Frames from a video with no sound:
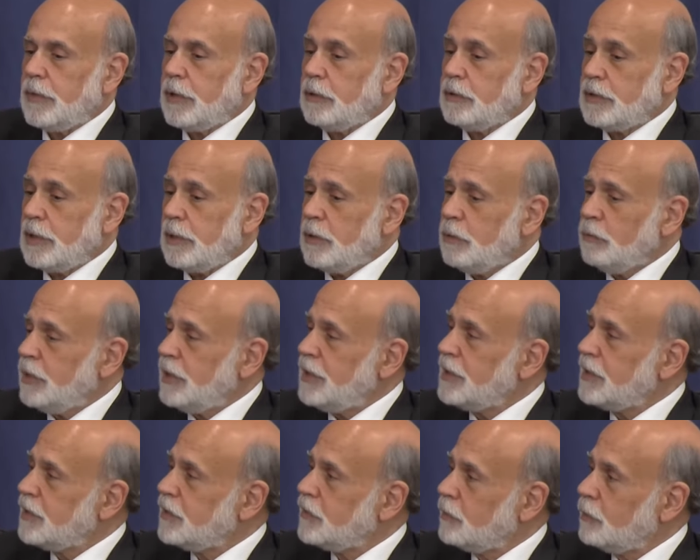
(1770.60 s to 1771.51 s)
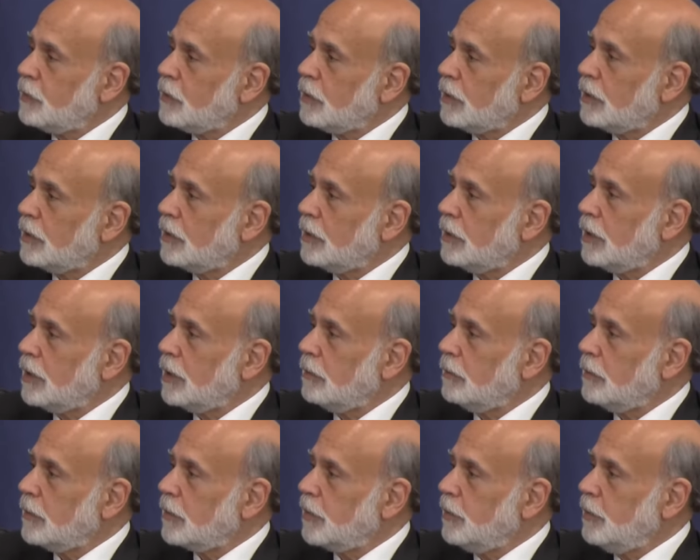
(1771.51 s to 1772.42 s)
There's other reasons for
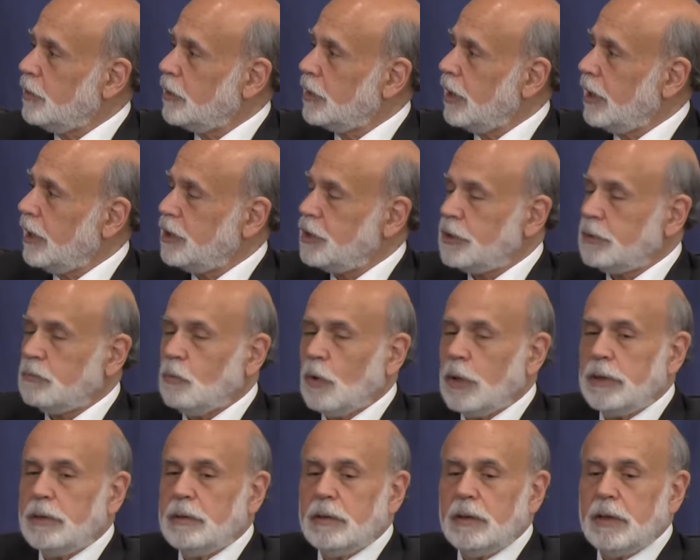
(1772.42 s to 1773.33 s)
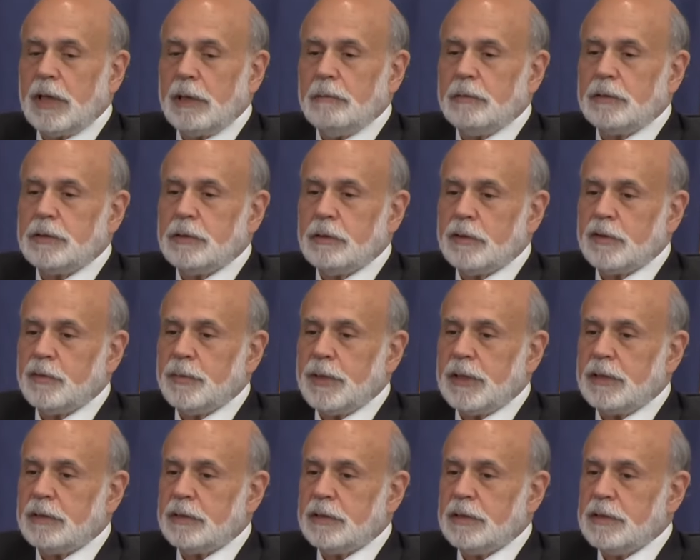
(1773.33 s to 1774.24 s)
communication. One I would talk
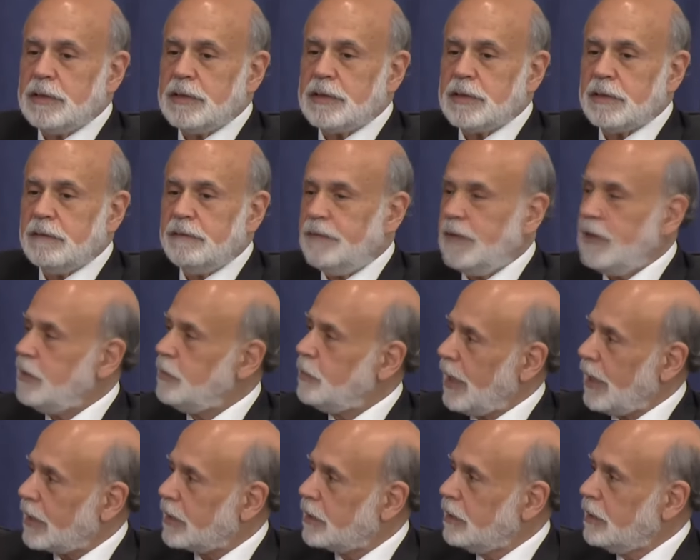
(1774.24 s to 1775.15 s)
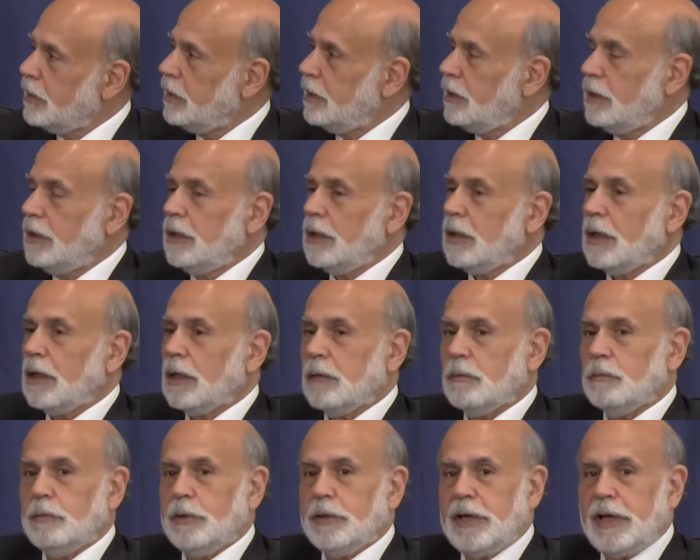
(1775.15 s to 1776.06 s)
about is feedback.
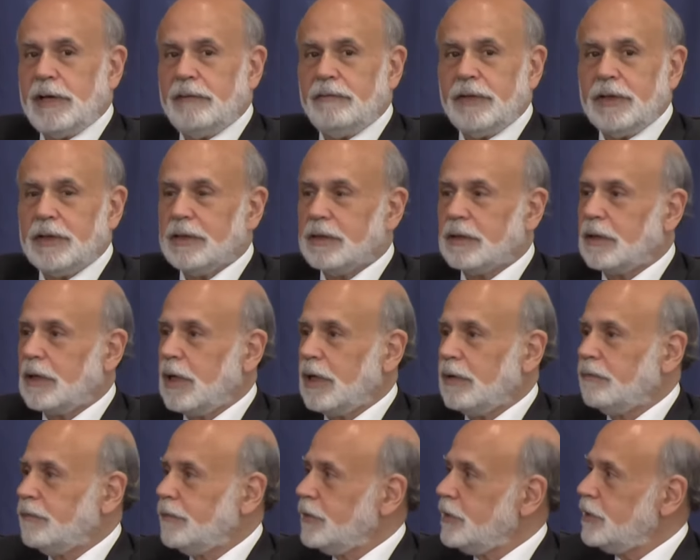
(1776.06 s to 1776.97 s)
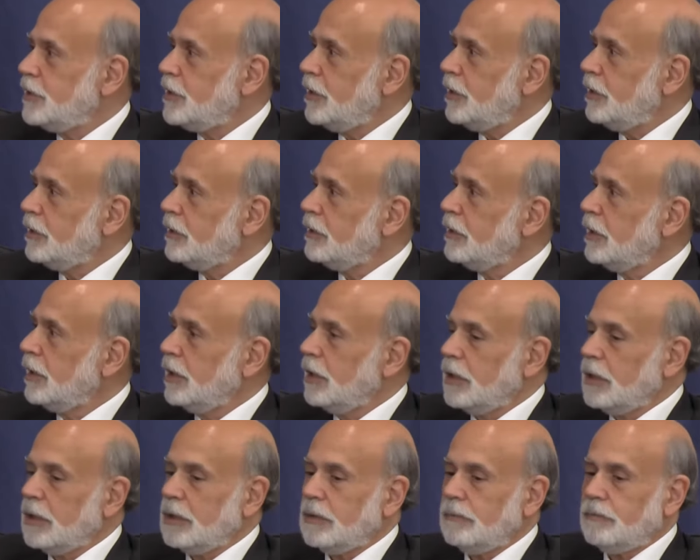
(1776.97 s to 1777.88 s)
We're having a conference here.
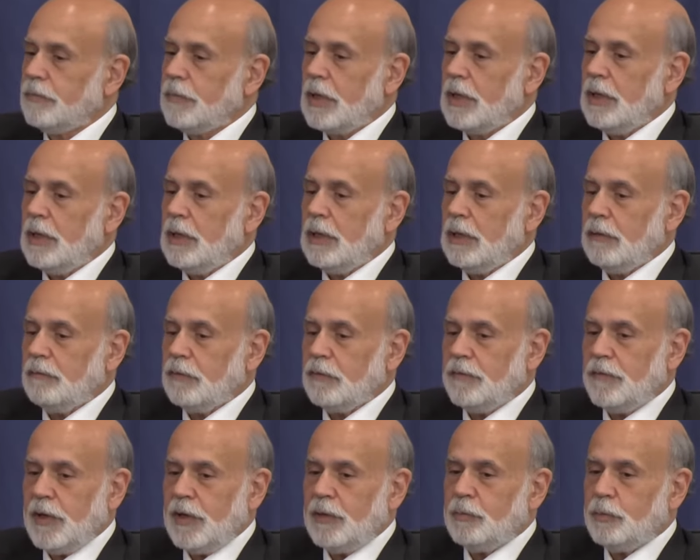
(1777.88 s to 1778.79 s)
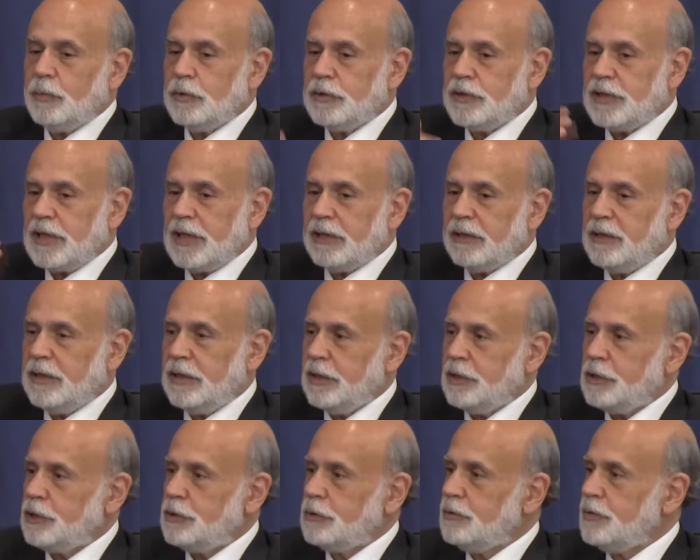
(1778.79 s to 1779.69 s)
If the Fed puts out
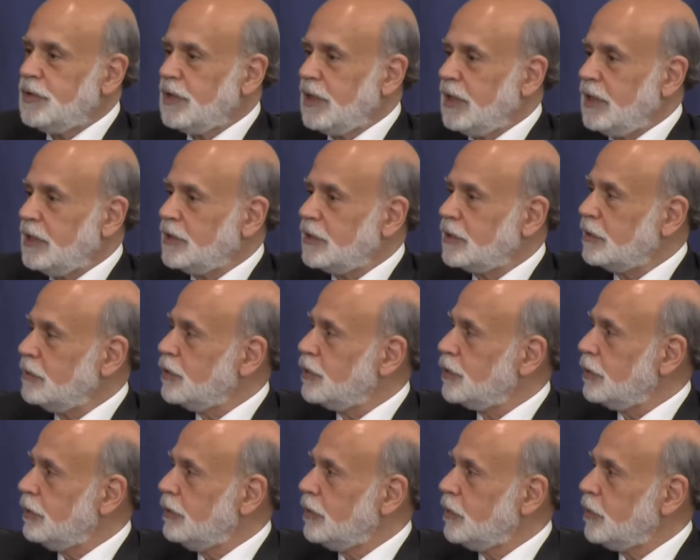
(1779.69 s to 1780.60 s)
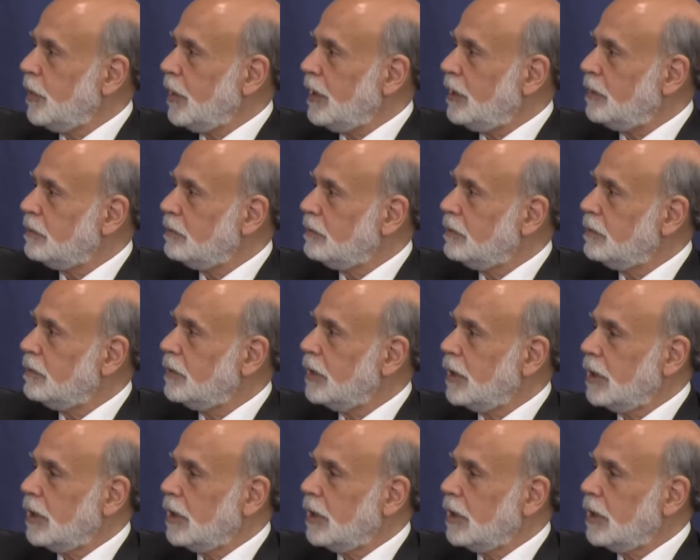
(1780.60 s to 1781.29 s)
the issues that it's concerned about,